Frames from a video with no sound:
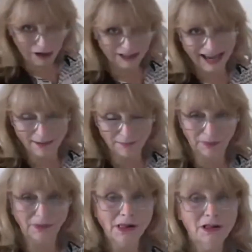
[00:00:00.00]
happen on our
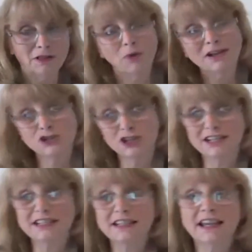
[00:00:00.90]
example. The
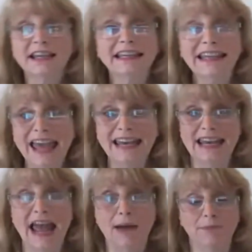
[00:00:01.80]
question is,
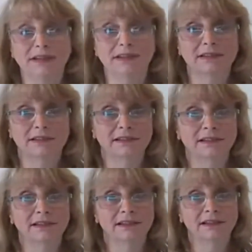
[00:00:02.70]
can it happen?
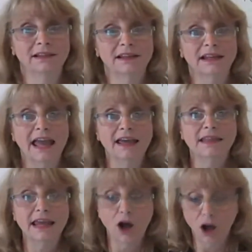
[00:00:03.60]

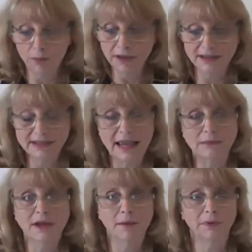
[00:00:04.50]
Can they all be
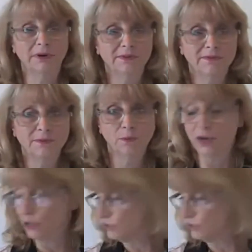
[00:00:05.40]
the same number?